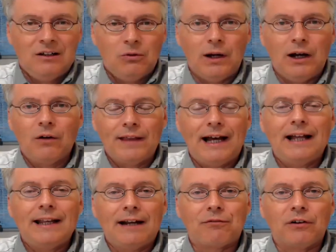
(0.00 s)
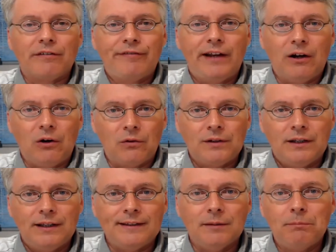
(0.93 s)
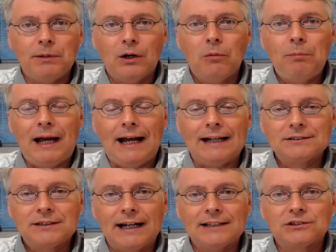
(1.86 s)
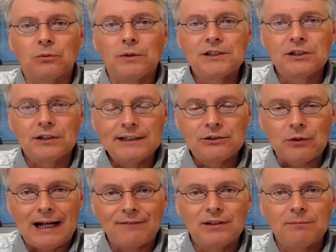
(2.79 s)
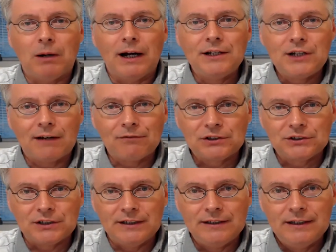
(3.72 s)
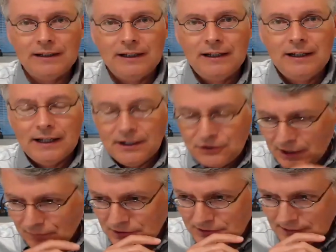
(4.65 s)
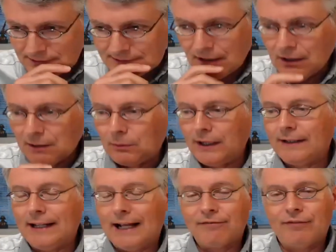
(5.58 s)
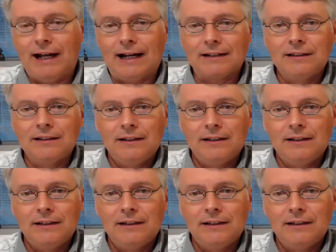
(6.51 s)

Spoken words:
Well, that effort failed, and the bill passed as originally drafted by Jefferson. And Jefferson celebrated that fact.